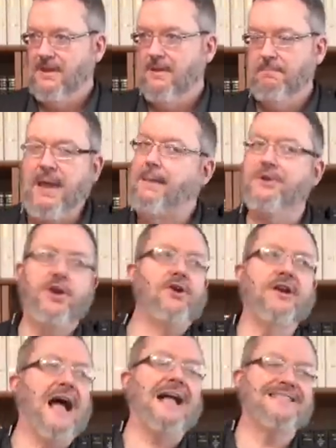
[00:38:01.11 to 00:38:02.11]
Maybe your
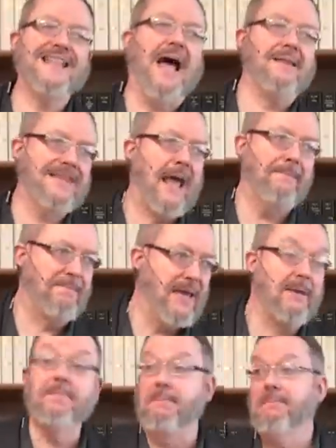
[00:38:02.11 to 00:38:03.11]
God's not that
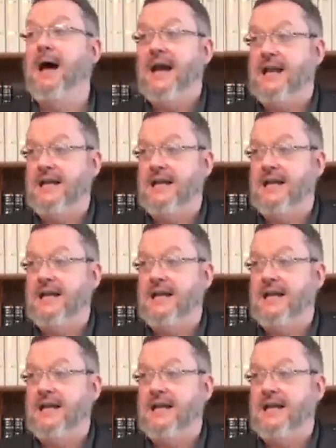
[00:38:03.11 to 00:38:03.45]
big, but mine